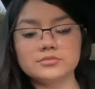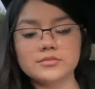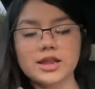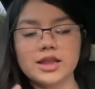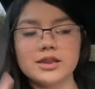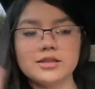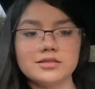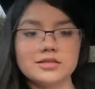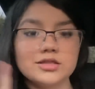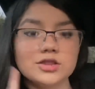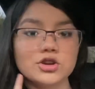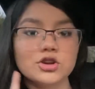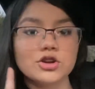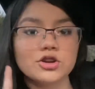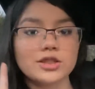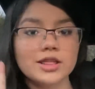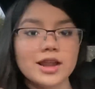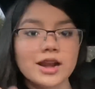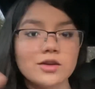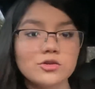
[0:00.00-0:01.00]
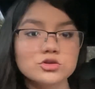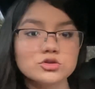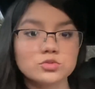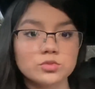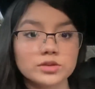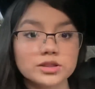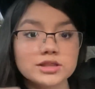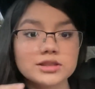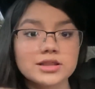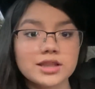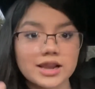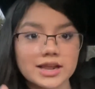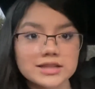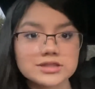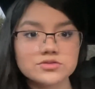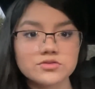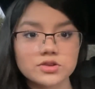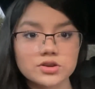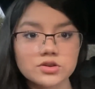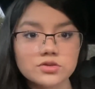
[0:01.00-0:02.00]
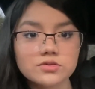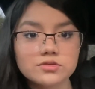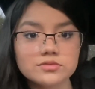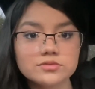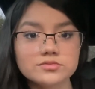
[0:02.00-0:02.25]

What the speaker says: And the girl that I was with in the last video,